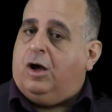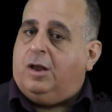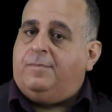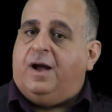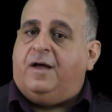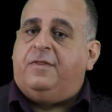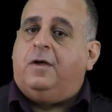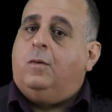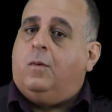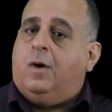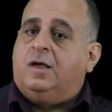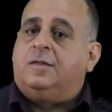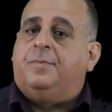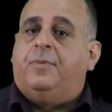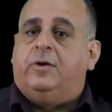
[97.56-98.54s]
godmother
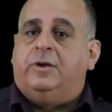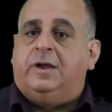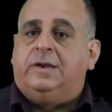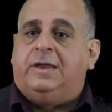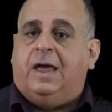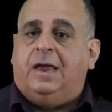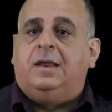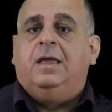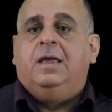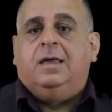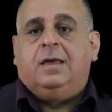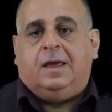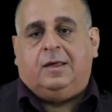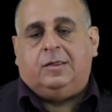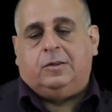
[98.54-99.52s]
was Bernadette
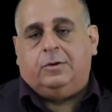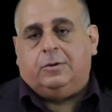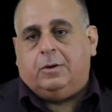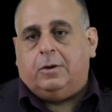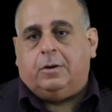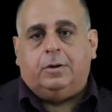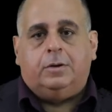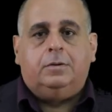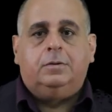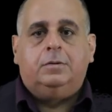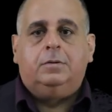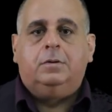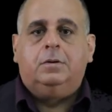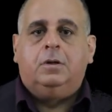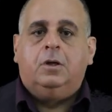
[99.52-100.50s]
Casterot,
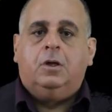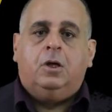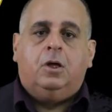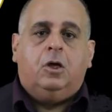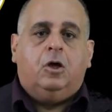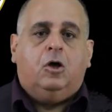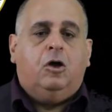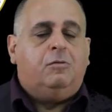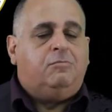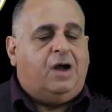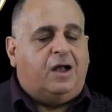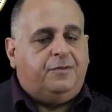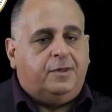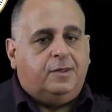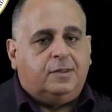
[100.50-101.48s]
her
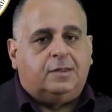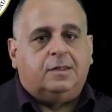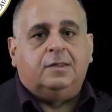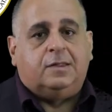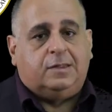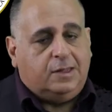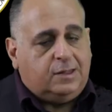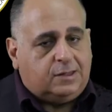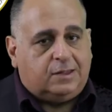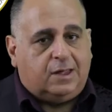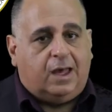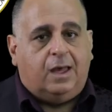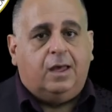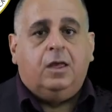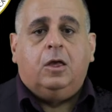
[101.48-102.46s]
mother's
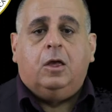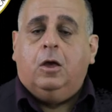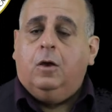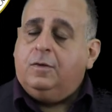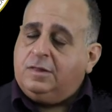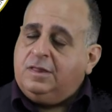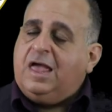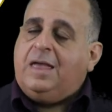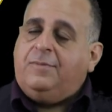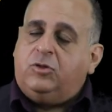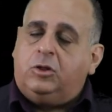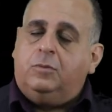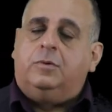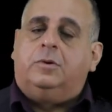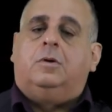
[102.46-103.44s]
sister, whose name
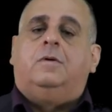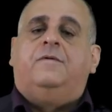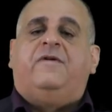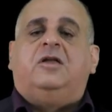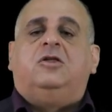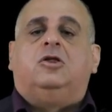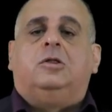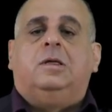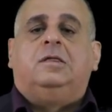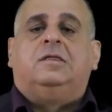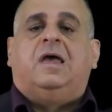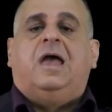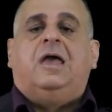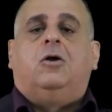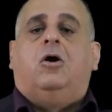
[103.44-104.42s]
she would eventually
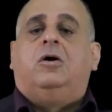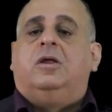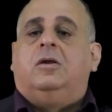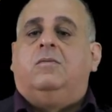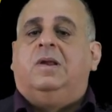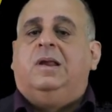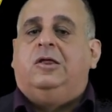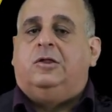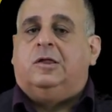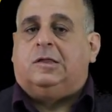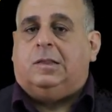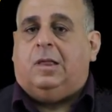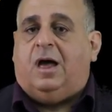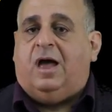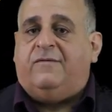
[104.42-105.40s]
take on in
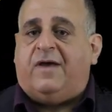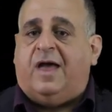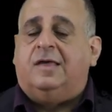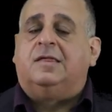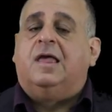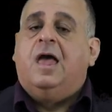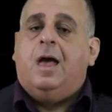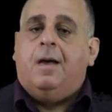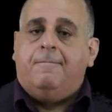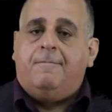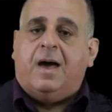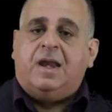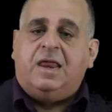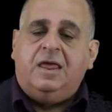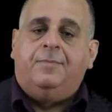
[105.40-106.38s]
religious life as
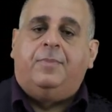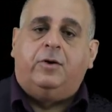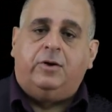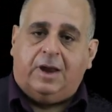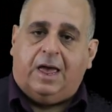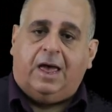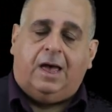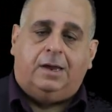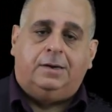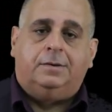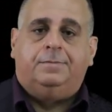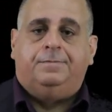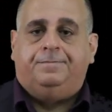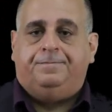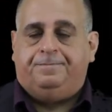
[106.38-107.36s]
Marie
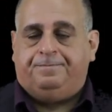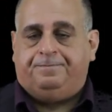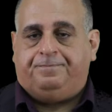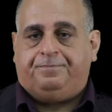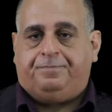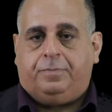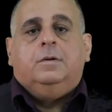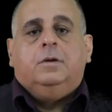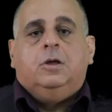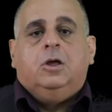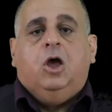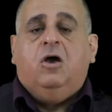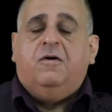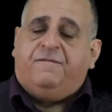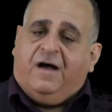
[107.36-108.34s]
Bernard.
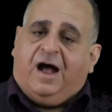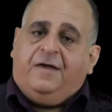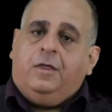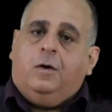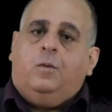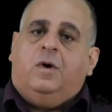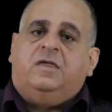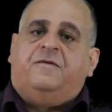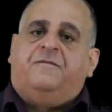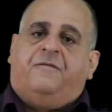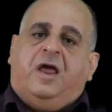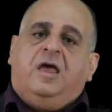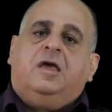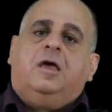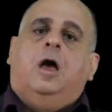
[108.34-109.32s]
Her father was
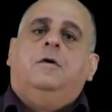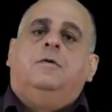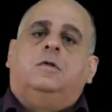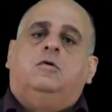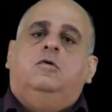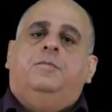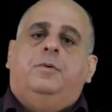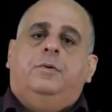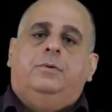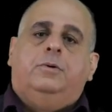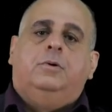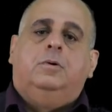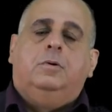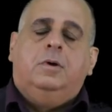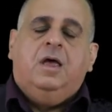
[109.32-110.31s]
Franco
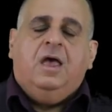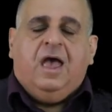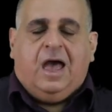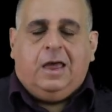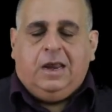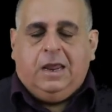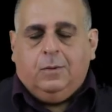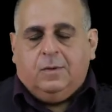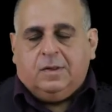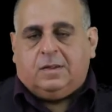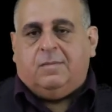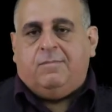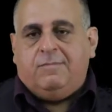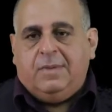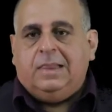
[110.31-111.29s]
Soubirous and he
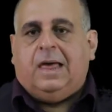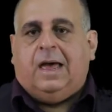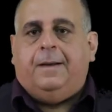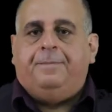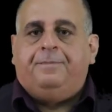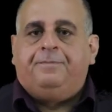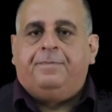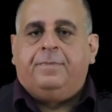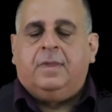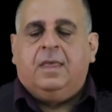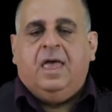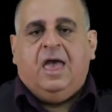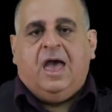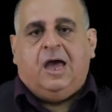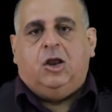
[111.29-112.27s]
was a miller
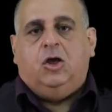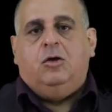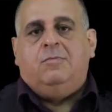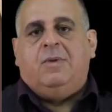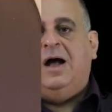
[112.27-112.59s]
and her